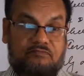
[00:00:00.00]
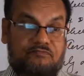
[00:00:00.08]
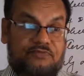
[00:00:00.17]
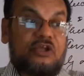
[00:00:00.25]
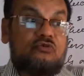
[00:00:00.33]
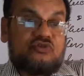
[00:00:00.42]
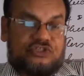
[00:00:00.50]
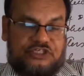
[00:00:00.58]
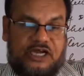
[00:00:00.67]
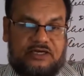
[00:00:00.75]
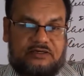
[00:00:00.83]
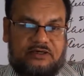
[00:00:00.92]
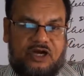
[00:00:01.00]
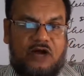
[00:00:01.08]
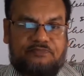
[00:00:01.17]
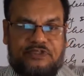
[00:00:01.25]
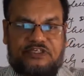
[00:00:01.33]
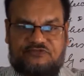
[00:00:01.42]
future
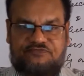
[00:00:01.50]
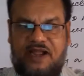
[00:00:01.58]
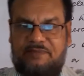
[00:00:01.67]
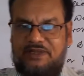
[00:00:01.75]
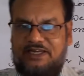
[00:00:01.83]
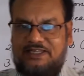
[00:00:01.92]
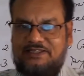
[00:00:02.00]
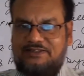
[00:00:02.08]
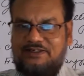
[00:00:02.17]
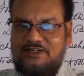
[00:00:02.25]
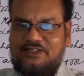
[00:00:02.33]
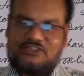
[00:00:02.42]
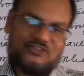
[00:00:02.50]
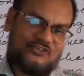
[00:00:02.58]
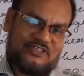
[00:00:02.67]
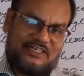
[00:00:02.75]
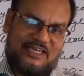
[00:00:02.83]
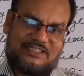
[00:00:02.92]
of this family. So
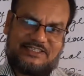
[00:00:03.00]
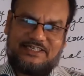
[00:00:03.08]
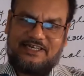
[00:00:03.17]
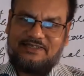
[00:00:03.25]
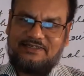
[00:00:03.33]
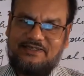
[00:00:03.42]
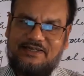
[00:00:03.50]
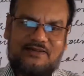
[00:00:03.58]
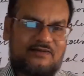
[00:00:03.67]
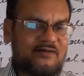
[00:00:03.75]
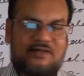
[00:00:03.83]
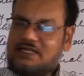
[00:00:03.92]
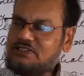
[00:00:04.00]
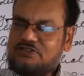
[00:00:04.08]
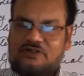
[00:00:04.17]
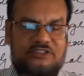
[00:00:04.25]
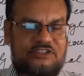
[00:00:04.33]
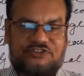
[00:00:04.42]
Jane Austen does
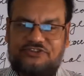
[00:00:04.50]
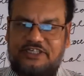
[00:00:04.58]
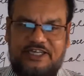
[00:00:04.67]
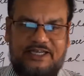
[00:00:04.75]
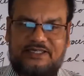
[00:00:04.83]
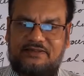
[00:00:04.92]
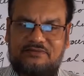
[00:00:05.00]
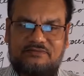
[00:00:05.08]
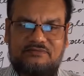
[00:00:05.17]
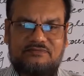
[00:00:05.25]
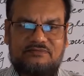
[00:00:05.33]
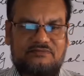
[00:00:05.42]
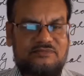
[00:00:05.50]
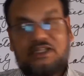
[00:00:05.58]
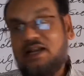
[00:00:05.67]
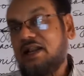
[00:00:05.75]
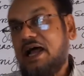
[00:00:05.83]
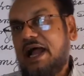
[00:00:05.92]
not shriek the
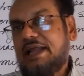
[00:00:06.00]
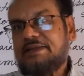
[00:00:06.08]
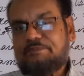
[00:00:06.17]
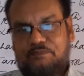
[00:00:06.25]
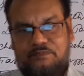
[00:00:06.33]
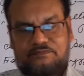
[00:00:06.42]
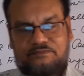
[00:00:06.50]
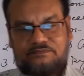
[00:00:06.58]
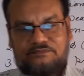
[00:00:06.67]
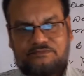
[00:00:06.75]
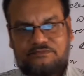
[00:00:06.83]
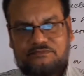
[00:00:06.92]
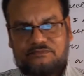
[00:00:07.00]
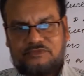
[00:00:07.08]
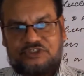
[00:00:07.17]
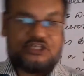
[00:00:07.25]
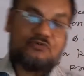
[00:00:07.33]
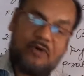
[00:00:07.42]
lie.
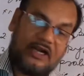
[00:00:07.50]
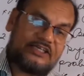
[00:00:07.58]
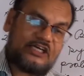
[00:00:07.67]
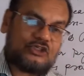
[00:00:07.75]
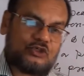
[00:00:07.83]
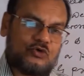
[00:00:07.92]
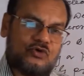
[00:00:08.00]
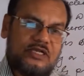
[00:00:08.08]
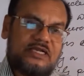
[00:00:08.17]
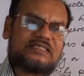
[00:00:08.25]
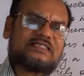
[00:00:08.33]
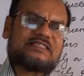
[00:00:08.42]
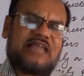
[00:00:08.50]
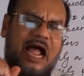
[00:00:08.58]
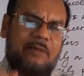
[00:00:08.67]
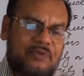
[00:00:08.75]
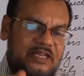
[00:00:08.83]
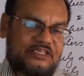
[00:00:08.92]
She wanted to
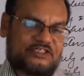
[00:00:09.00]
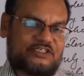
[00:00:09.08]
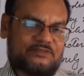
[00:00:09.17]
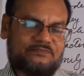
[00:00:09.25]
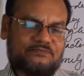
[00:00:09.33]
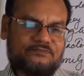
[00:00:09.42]
establish